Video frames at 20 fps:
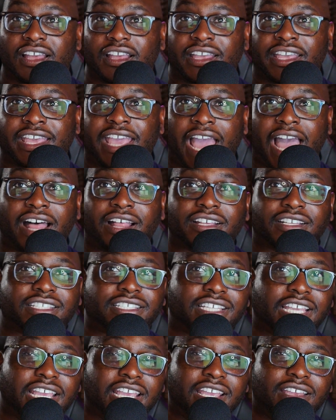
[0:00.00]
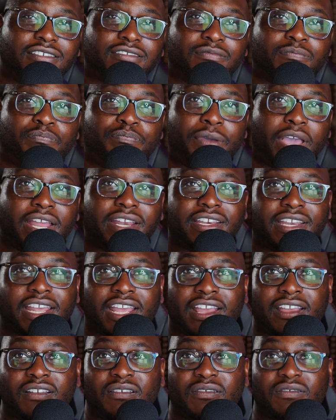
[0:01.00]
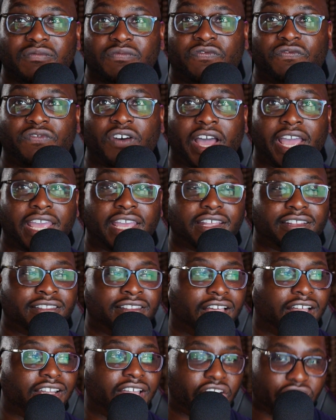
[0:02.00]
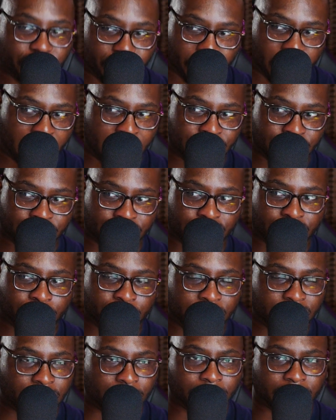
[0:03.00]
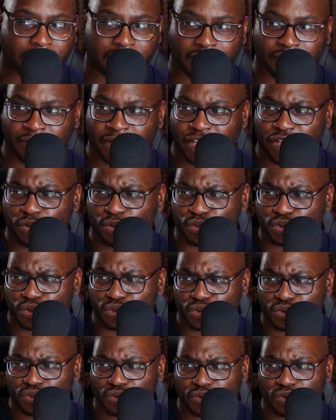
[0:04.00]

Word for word: galaxy bending fight, electrification should be something that we use.